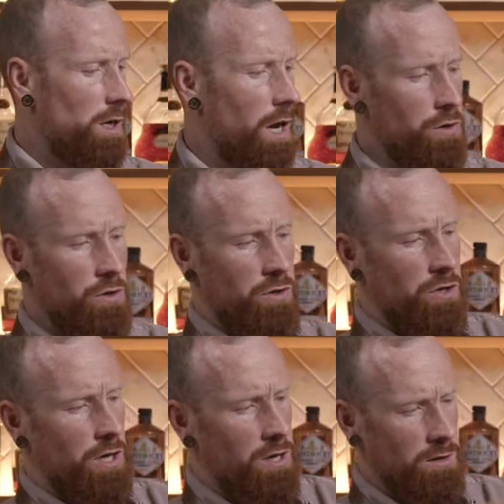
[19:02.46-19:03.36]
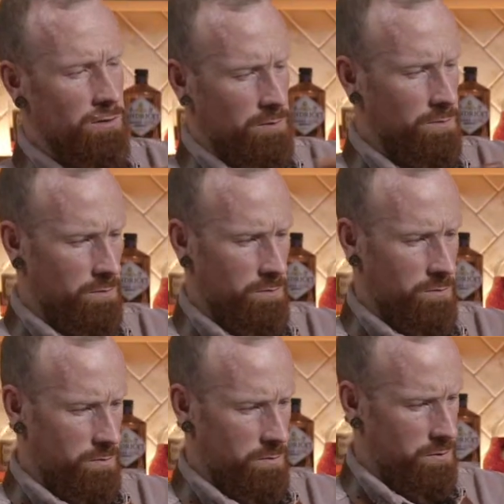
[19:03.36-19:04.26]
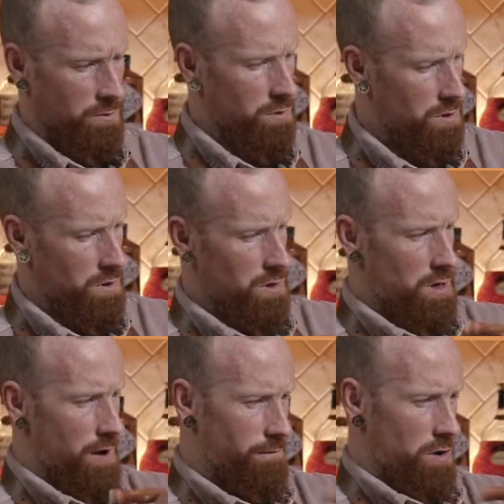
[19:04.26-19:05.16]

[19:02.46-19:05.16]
And you can see I've